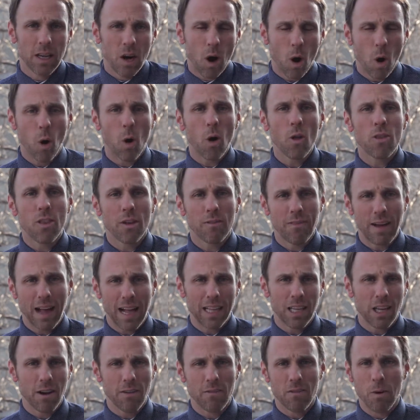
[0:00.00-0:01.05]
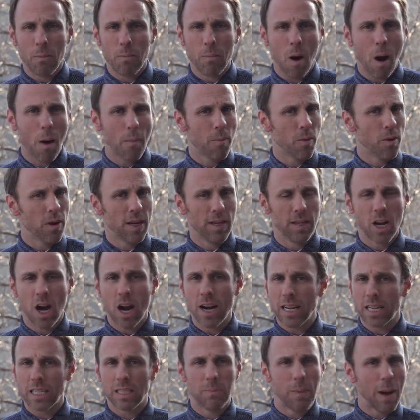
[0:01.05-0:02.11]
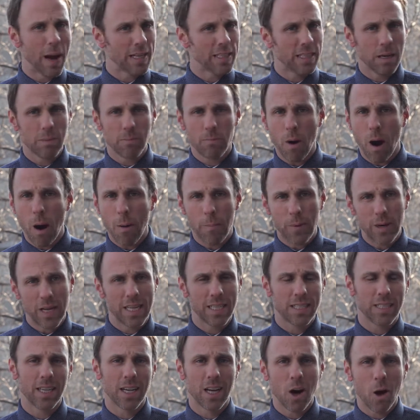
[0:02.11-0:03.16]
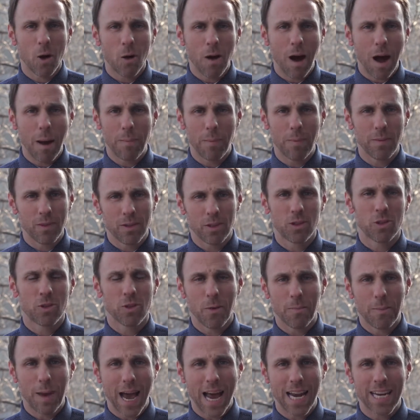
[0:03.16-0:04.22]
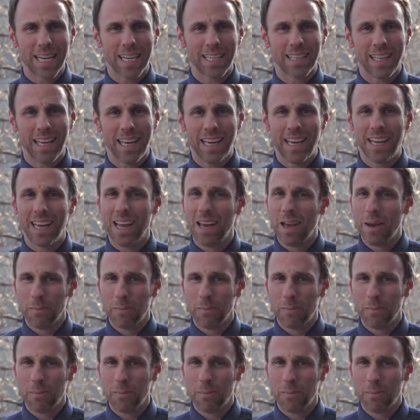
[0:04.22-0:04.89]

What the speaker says: hold the value of their property, not expecting properties to go up dramatically,